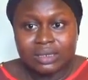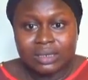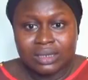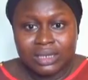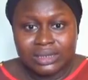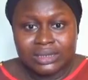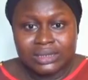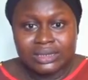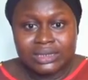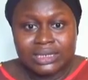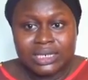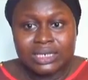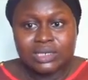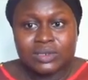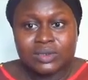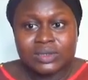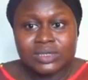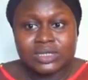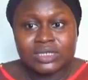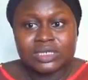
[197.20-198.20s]
It is telling
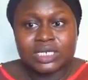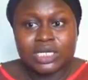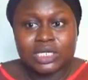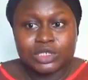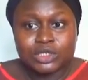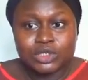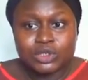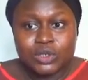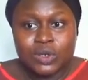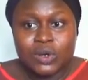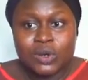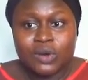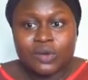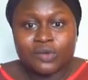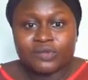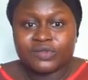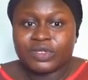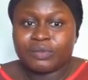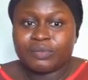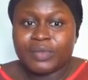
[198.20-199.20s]
us the nature
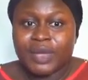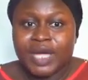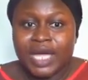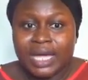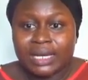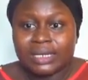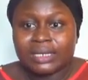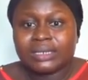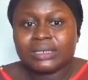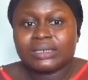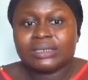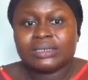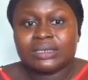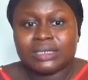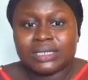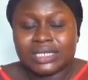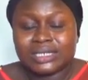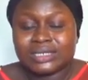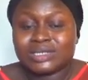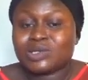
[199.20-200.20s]
of the bag
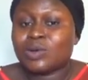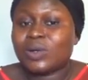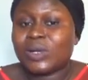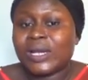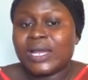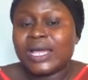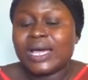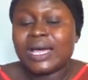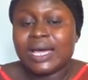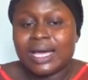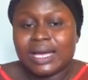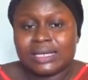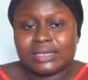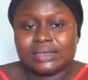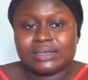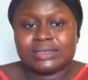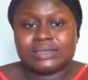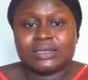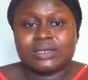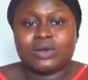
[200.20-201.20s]
that Ola
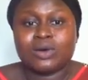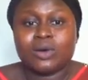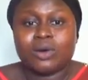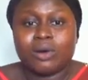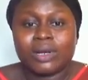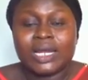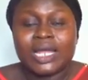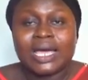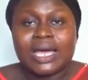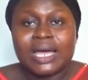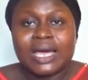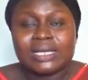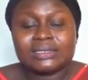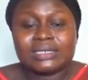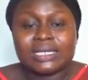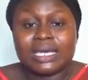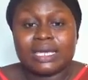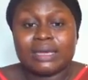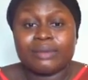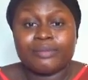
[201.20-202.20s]
has. Ola has
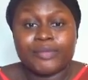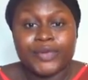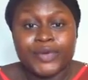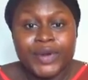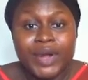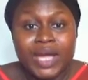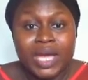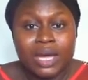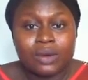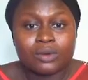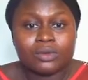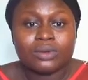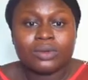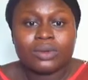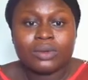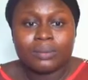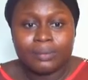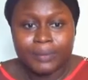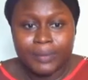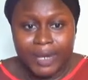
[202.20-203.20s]
a brown
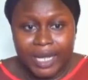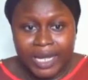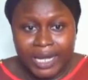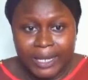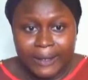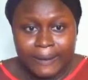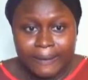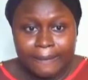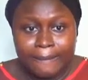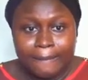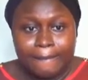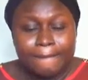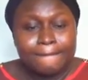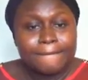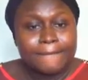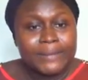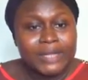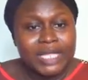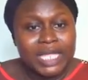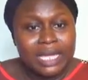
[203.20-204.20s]
bag.
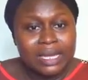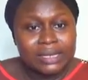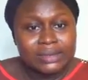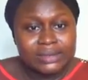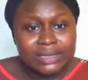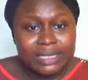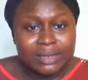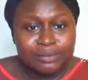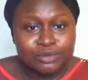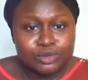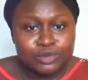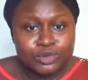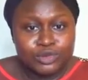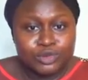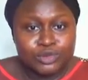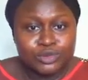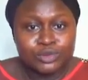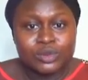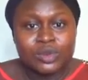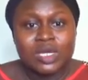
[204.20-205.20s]
Example
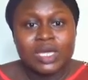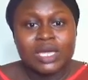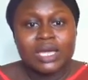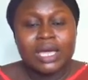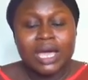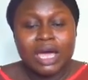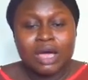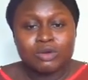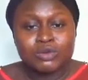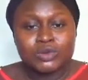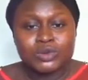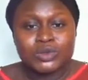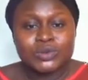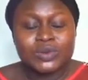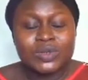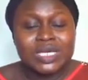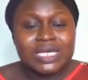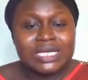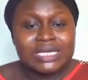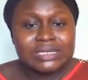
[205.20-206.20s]
2.
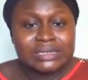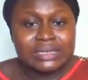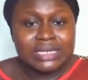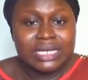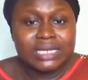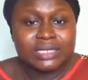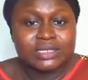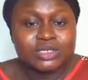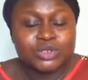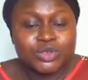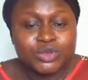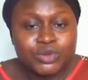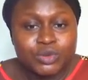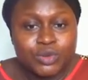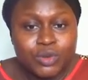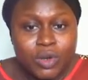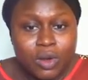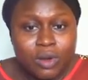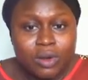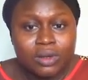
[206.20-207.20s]
Audu is a
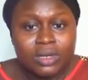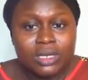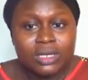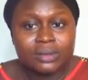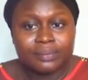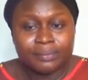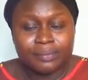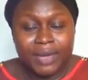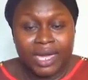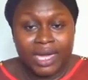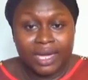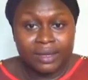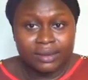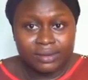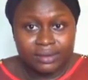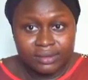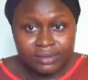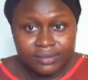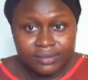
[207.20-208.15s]
strong man.